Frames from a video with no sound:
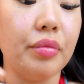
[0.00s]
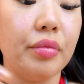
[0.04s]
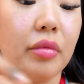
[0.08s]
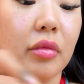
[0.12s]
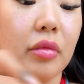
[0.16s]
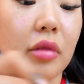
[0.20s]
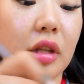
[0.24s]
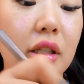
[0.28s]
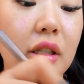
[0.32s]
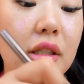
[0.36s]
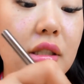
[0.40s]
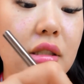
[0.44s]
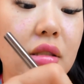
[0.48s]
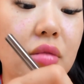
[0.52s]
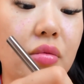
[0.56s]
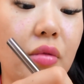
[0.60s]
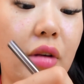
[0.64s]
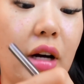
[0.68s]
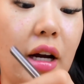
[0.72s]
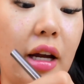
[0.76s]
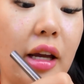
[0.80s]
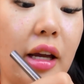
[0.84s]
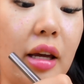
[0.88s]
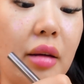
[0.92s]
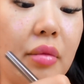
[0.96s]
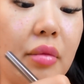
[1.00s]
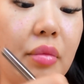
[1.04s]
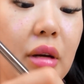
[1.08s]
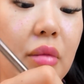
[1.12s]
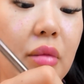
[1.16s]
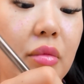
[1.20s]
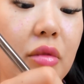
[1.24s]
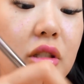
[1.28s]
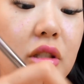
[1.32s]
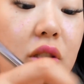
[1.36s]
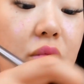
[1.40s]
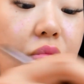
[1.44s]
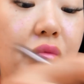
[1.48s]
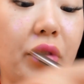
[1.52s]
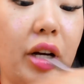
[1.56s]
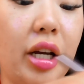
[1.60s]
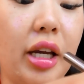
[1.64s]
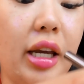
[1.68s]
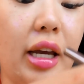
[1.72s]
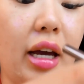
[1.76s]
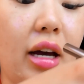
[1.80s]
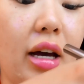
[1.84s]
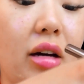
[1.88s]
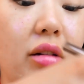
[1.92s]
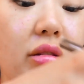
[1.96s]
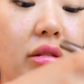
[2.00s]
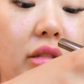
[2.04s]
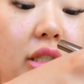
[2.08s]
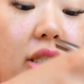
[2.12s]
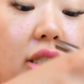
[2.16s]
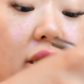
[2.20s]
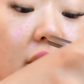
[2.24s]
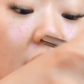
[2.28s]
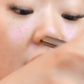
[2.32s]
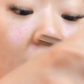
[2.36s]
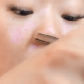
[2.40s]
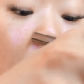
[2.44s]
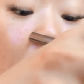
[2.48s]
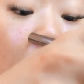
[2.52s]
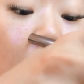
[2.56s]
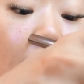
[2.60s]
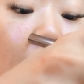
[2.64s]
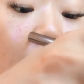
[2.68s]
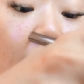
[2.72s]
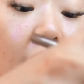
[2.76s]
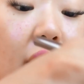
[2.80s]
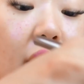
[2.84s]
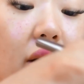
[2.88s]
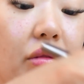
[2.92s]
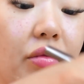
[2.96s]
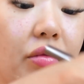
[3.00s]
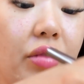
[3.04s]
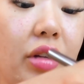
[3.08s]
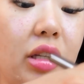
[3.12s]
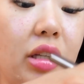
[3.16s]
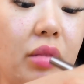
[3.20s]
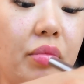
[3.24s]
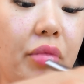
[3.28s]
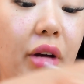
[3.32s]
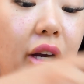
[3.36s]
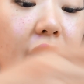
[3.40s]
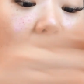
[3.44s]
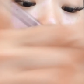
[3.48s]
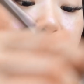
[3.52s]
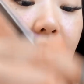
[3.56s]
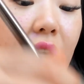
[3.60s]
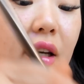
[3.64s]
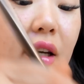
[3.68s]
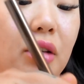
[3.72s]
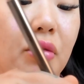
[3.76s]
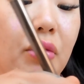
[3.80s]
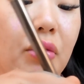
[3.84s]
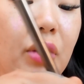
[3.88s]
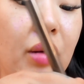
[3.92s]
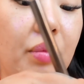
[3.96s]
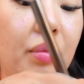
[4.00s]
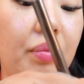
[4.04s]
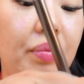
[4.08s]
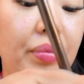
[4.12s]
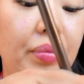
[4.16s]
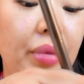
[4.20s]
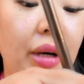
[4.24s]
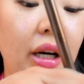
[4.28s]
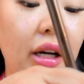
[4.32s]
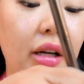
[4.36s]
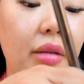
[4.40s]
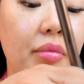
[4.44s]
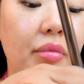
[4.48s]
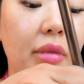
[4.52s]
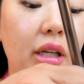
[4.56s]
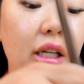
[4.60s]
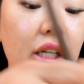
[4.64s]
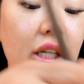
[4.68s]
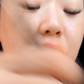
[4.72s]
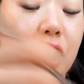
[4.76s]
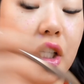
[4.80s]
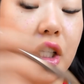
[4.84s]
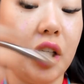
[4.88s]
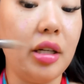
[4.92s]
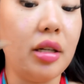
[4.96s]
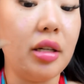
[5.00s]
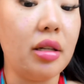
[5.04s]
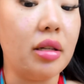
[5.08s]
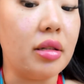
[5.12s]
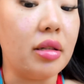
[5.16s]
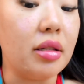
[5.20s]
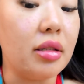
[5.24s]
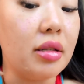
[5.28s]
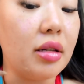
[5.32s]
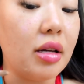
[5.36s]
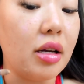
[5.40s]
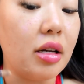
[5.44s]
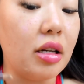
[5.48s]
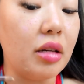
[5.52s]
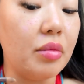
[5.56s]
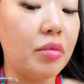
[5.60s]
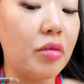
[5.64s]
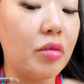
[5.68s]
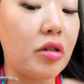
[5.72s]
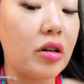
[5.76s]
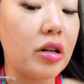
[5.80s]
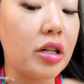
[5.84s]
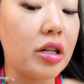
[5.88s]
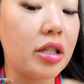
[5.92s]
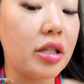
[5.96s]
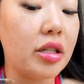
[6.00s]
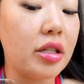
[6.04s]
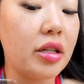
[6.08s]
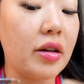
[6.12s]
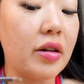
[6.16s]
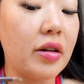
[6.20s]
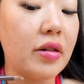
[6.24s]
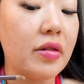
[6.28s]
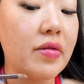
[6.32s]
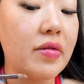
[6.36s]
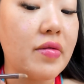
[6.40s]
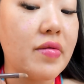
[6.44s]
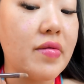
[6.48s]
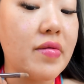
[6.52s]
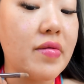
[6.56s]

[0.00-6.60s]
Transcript: This is where I get my most breakouts. I don't really break out anywhere but my chin anymore, so